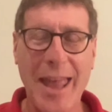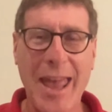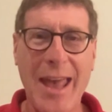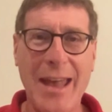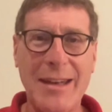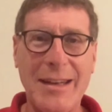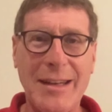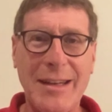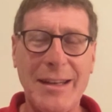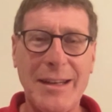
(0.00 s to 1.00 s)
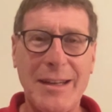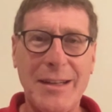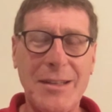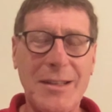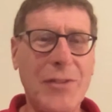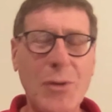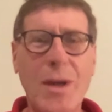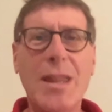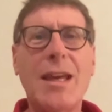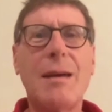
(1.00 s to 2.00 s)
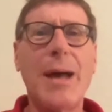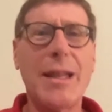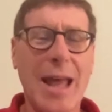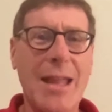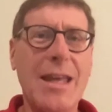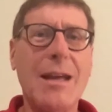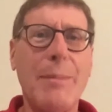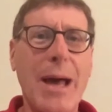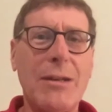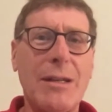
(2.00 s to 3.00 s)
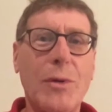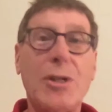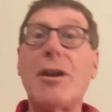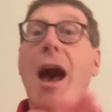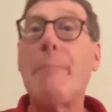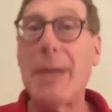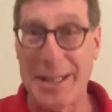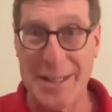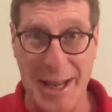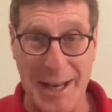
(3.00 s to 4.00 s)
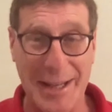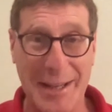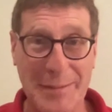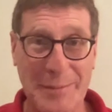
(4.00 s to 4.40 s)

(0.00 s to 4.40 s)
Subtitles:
And if you want to think about that, think about it when you're not meditating.